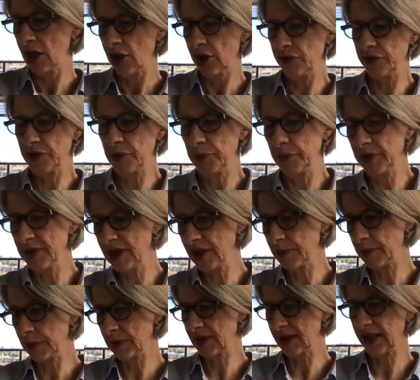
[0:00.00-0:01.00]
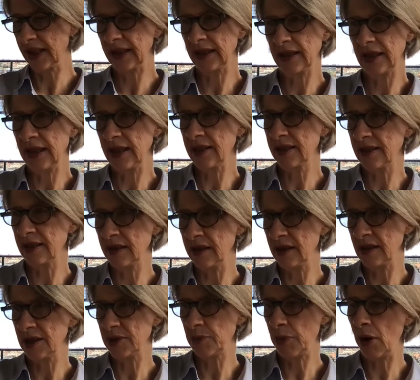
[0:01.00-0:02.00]
of the principal techniques in
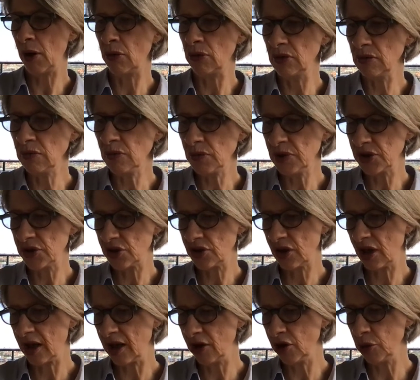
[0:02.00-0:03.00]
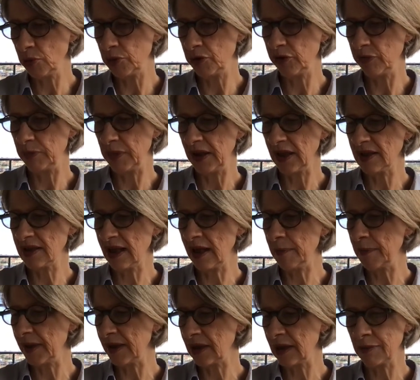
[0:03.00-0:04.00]
this poem, which I hope you've picked
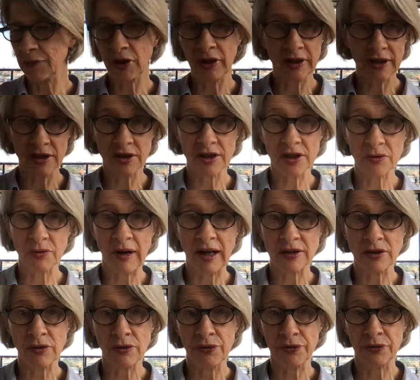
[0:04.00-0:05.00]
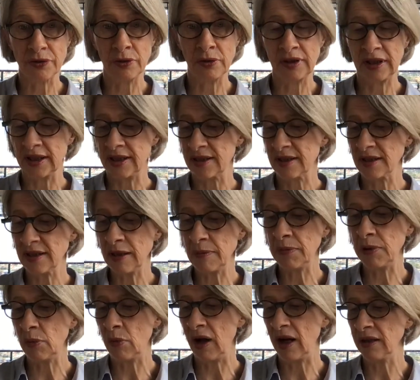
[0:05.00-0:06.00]
up, and I'm going to just rattle through a list.
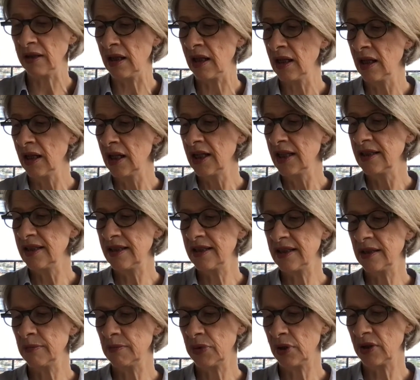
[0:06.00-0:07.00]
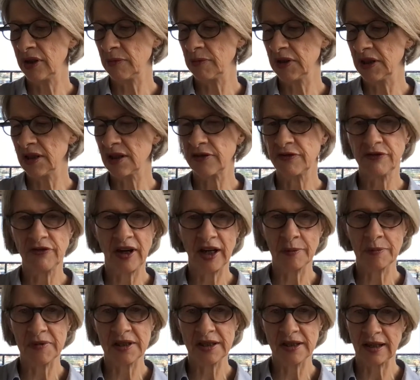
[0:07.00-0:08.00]
Number 1, disembodiment,
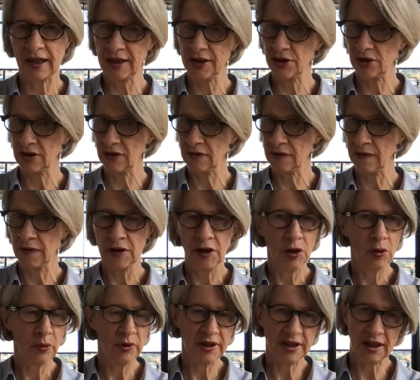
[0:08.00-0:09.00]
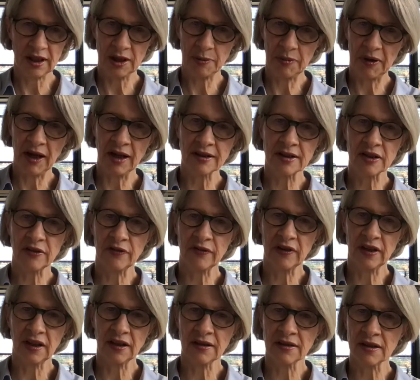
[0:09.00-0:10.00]
fragmentation. We see the parts of
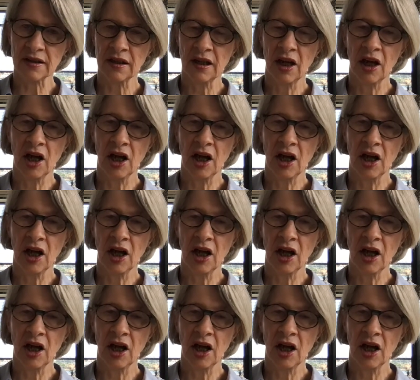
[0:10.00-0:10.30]
things.